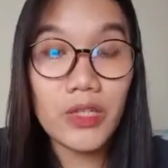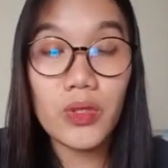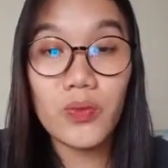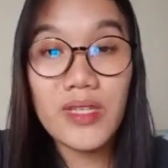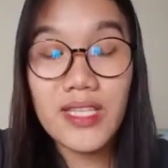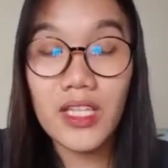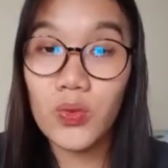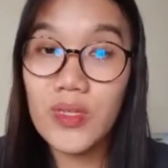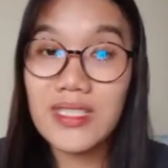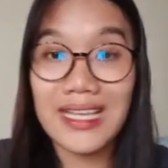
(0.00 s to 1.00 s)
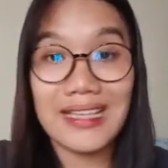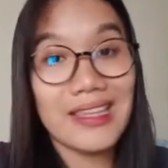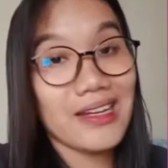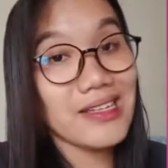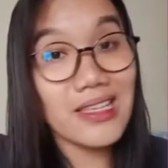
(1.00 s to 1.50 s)
And when we say twisting,
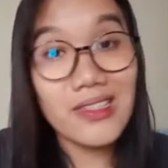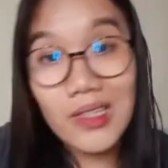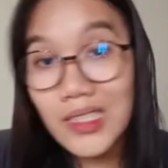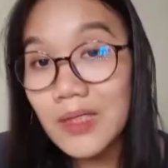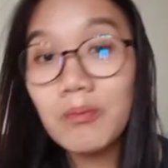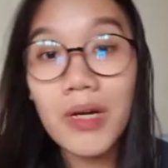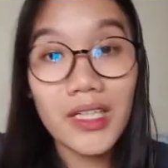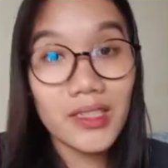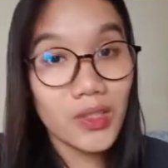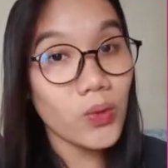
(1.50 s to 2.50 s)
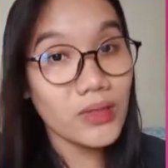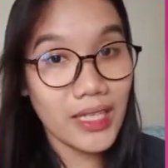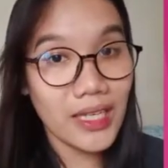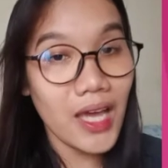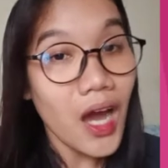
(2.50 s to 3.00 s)
there is a certain part
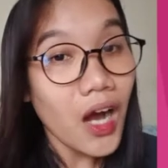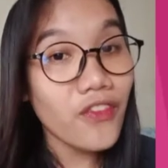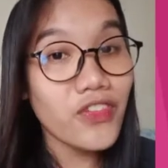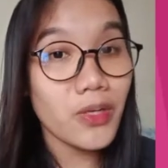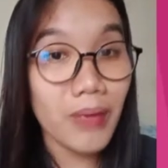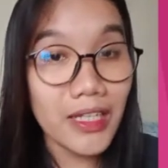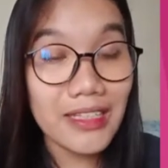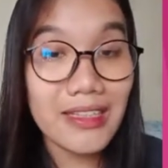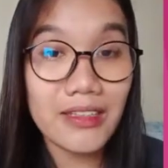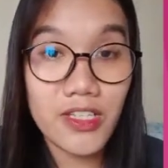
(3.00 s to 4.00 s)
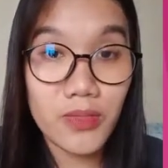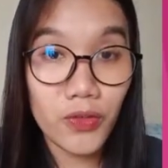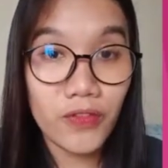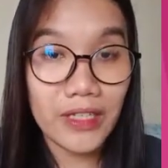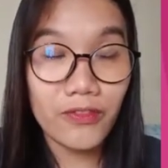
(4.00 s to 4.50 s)
only of your body that is
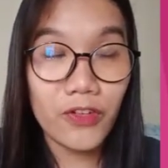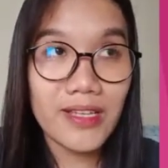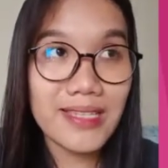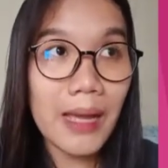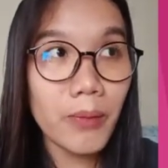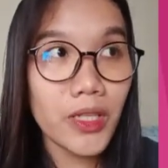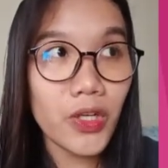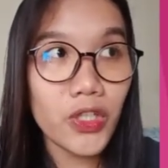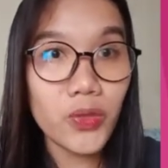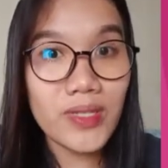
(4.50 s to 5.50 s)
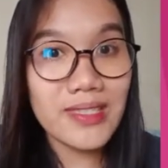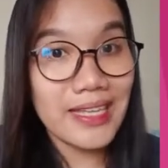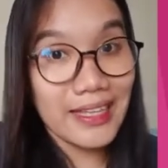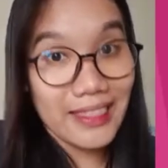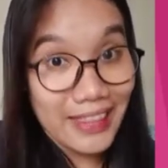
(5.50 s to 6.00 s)
moving. For example, you're
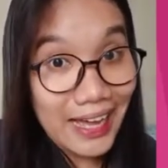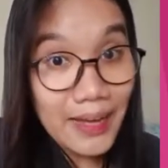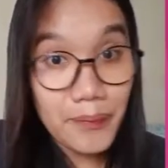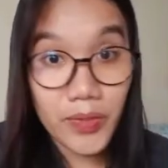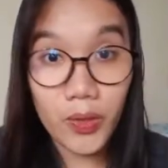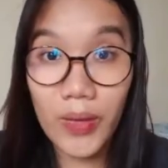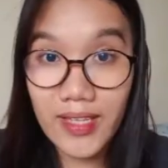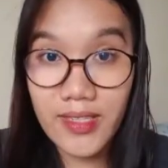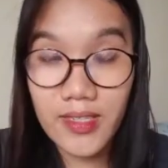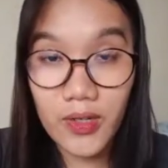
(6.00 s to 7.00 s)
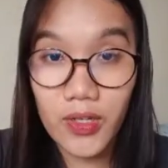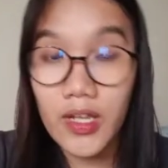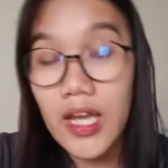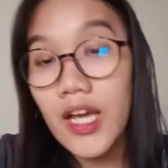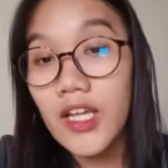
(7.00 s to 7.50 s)
twisting the waist, you're
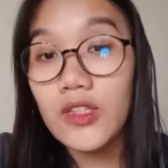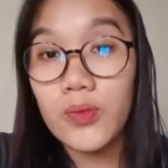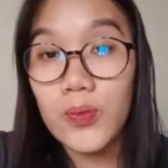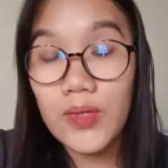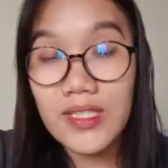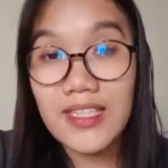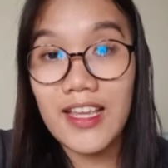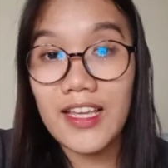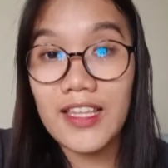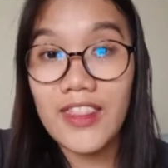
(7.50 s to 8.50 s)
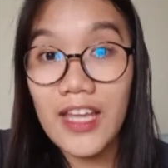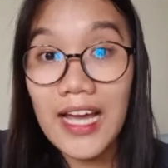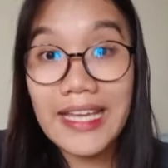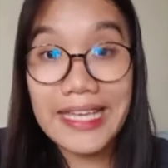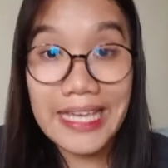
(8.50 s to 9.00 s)
twisting the
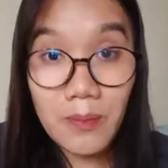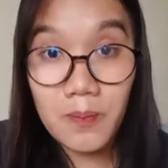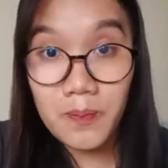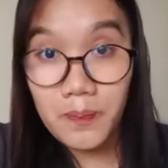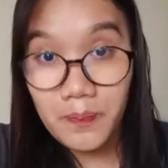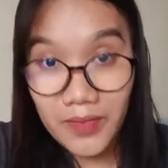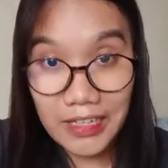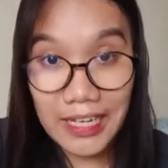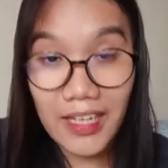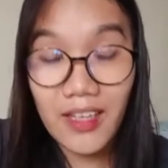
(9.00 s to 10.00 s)
hip, okay?